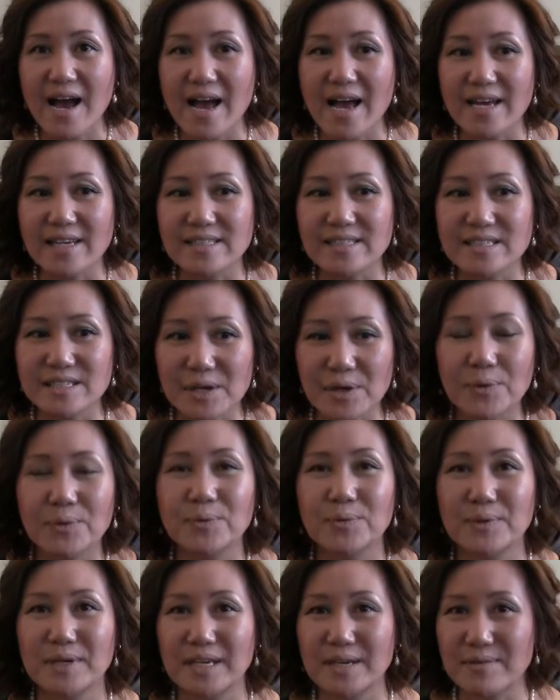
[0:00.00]
And
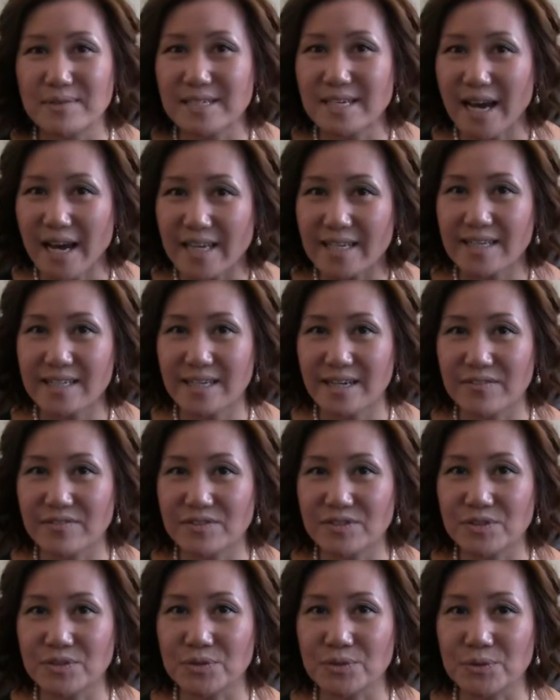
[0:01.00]
so he was kind
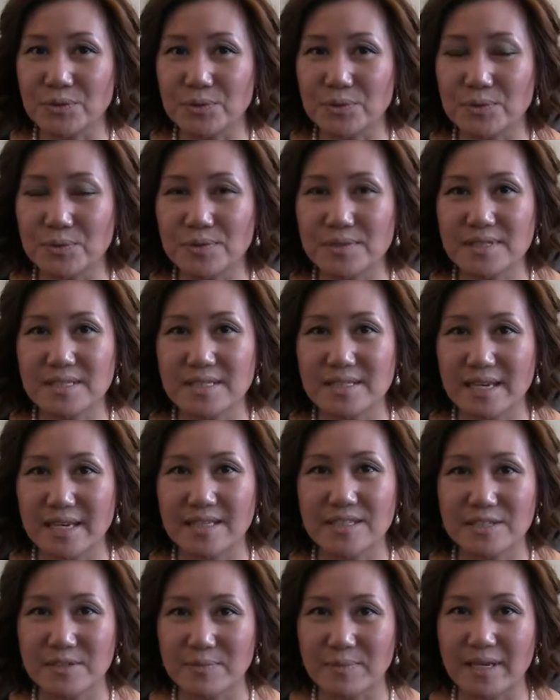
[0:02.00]
enough to
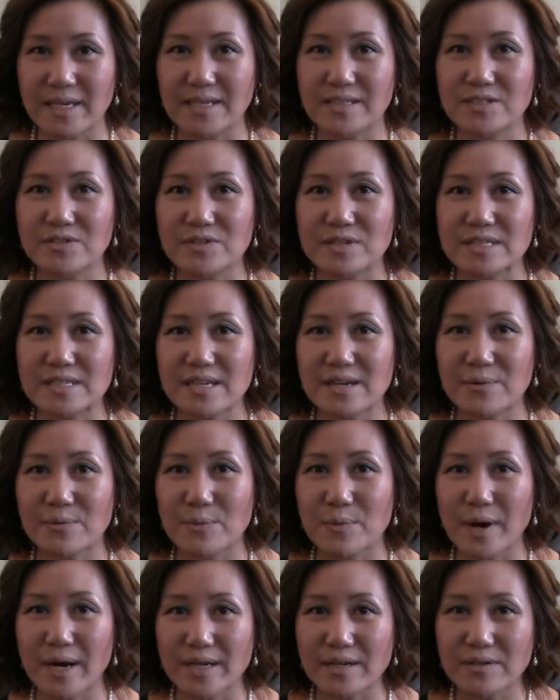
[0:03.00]
say to me, Teresa,
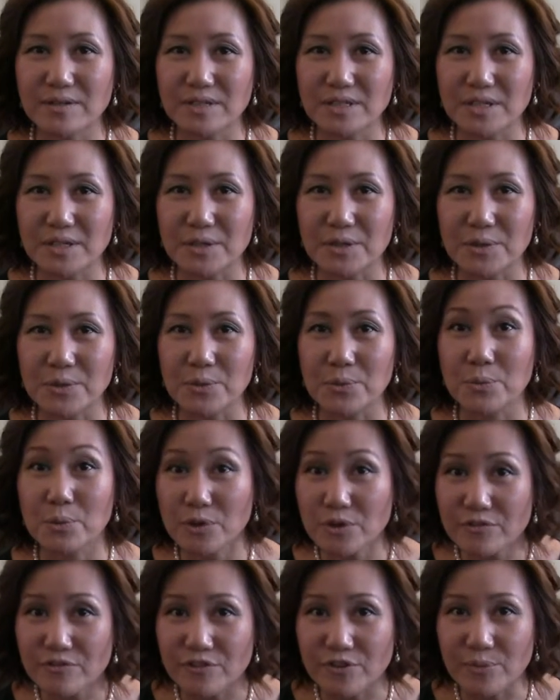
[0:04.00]
why don't you
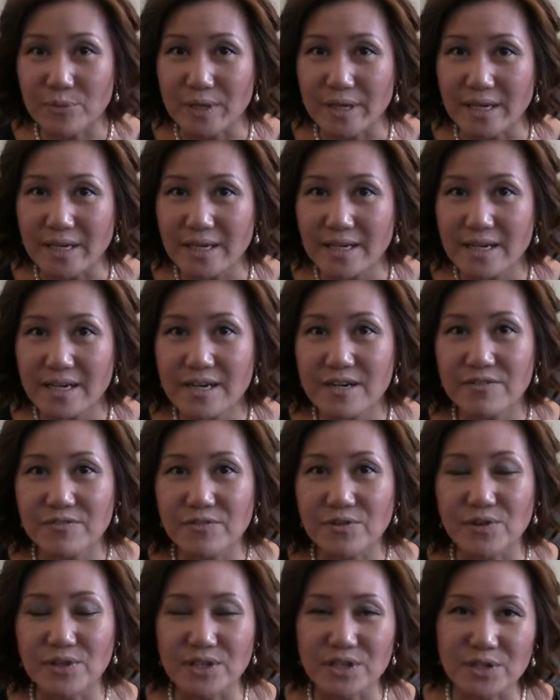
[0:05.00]
work for me
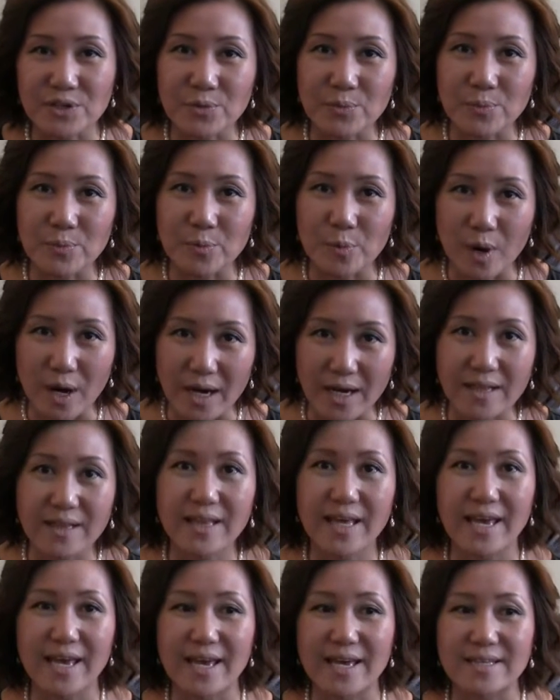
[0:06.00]
for a little
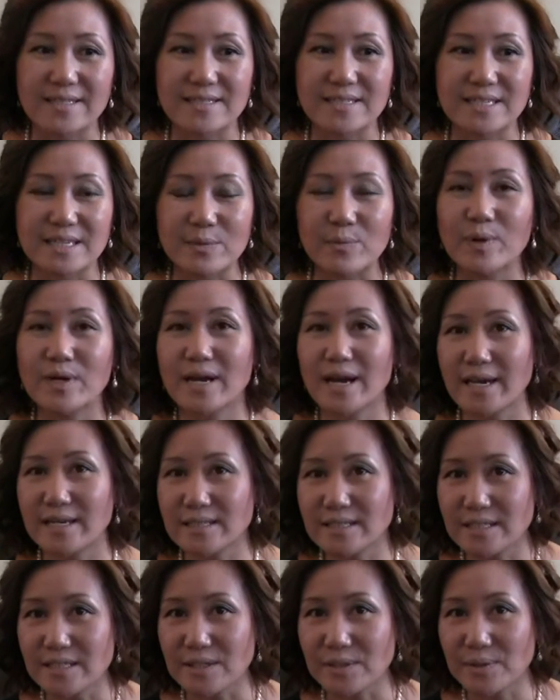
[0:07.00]
while and see what I
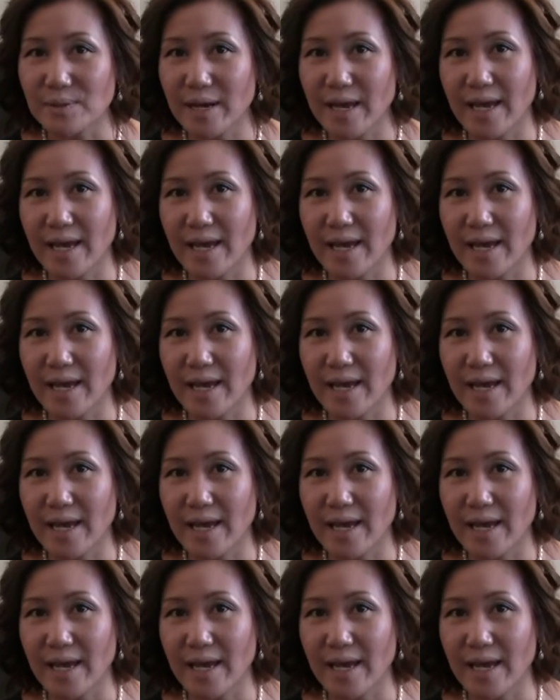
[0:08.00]
do,